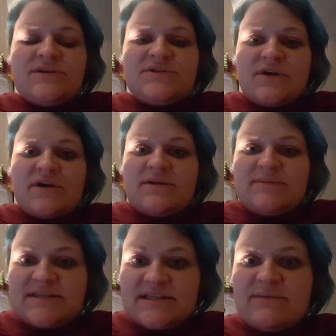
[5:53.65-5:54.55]
So I'm gonna
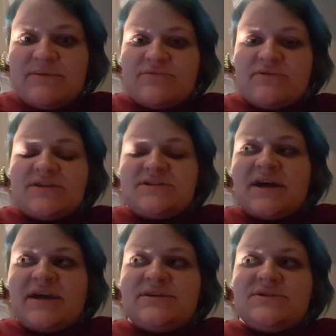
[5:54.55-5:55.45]
be sleeping throughout the
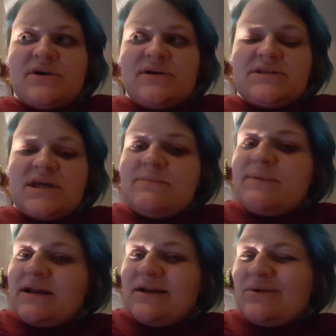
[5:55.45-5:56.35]
day, so it's gonna
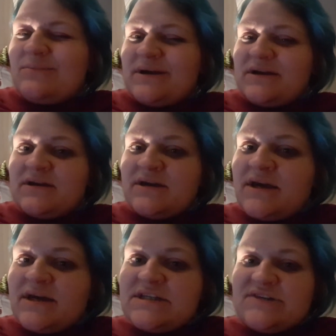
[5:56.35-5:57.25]
be a little bit
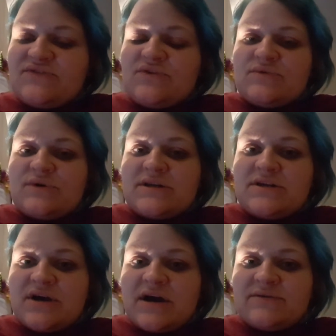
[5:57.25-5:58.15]
difficult. I
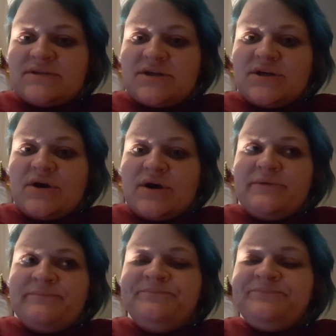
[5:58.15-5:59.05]
don't know how it's gonna go.